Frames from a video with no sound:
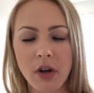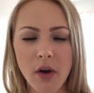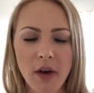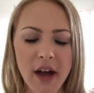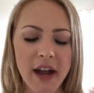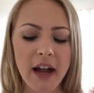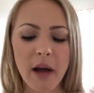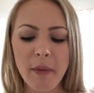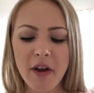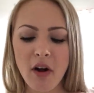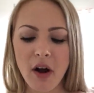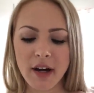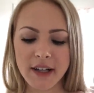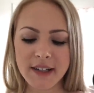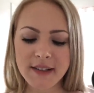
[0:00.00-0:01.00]
Okay, I'll be
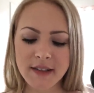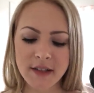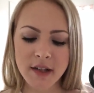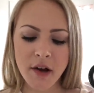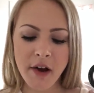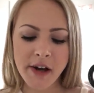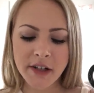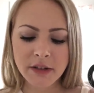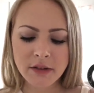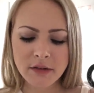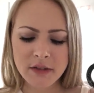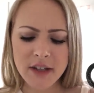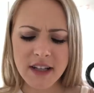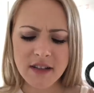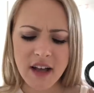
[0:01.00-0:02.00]
honest.
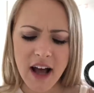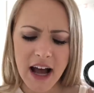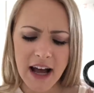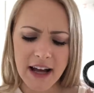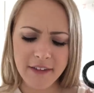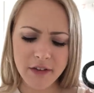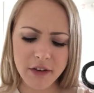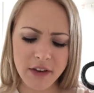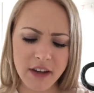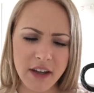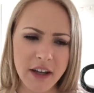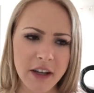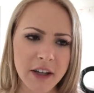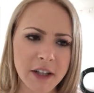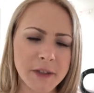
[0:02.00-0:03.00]
These have
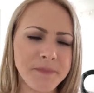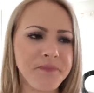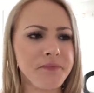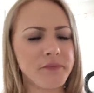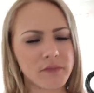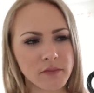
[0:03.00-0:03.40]
the